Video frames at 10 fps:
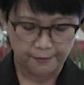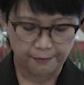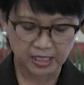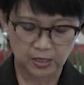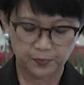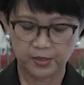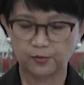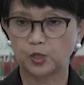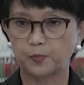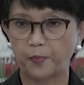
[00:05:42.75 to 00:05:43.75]
must be
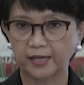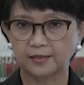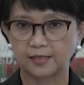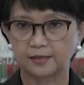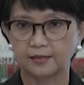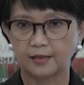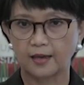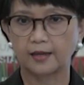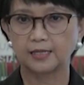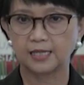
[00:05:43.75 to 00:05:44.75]
respected
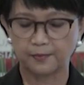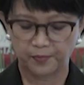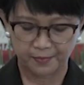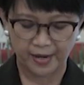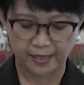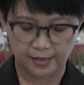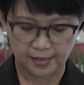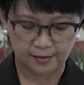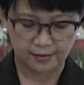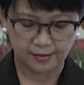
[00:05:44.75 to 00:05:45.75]
and
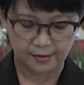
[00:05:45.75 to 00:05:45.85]
implemented.